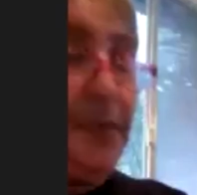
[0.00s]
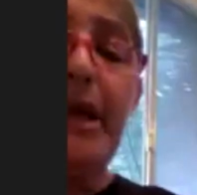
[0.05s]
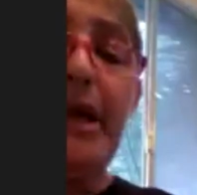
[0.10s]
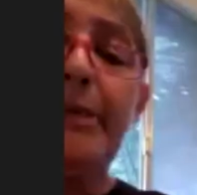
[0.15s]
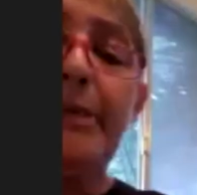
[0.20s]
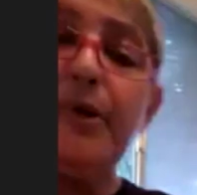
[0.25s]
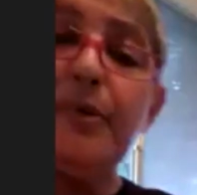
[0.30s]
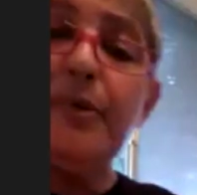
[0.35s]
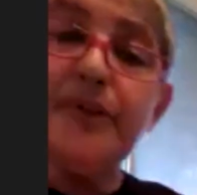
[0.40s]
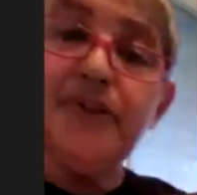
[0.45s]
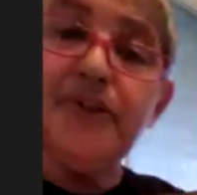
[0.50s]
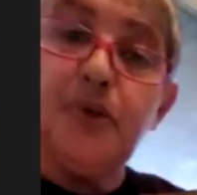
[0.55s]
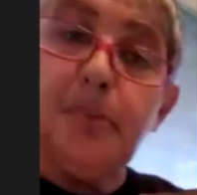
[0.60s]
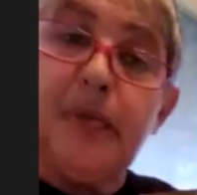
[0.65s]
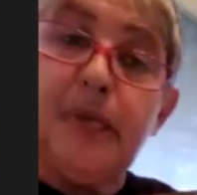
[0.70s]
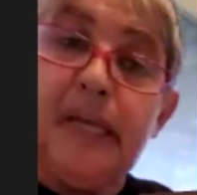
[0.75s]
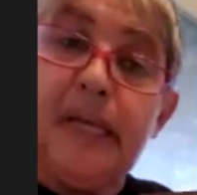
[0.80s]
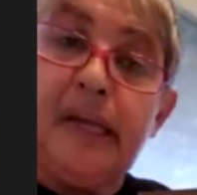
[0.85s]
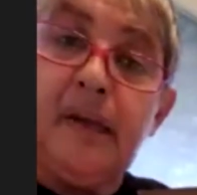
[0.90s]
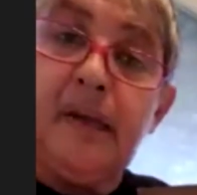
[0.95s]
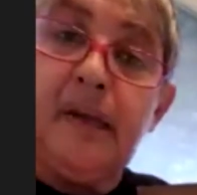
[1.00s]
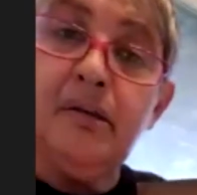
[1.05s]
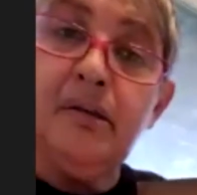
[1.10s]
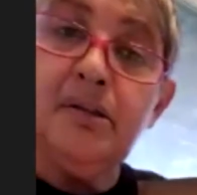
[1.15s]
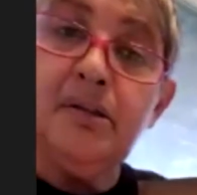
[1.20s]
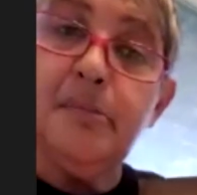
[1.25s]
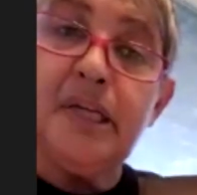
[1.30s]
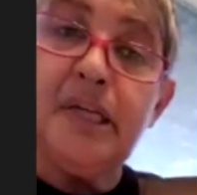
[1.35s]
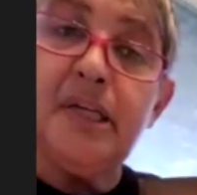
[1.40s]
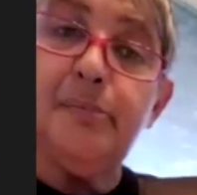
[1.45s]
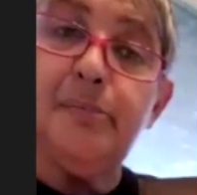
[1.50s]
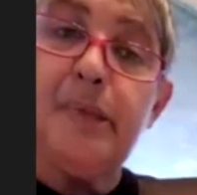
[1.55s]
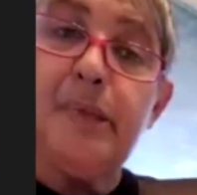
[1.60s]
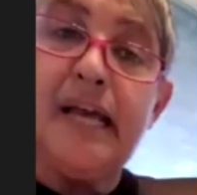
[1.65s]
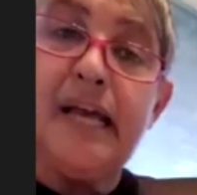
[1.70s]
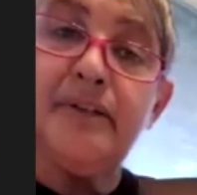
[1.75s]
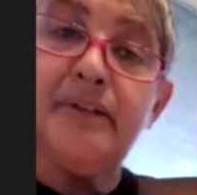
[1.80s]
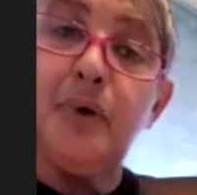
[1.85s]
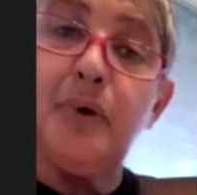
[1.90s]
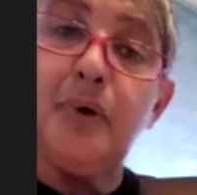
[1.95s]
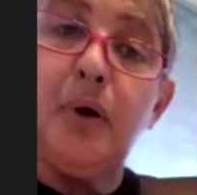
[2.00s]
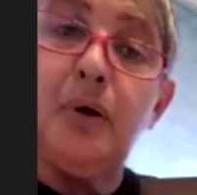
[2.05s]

with sumi ink to make it a black scroll.